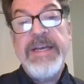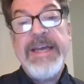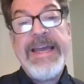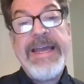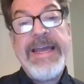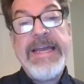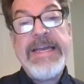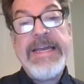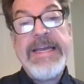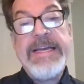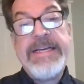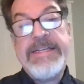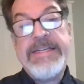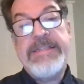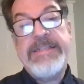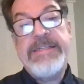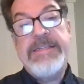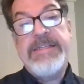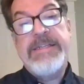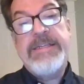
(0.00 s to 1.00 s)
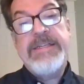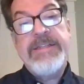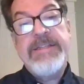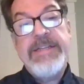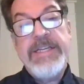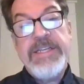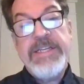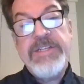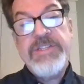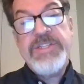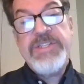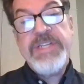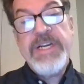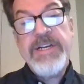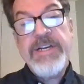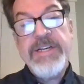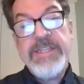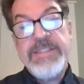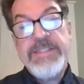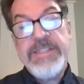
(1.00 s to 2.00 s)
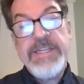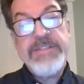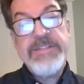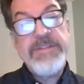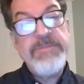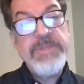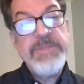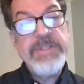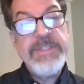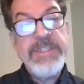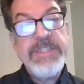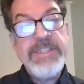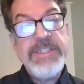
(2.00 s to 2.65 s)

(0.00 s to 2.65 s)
And they can share accessibility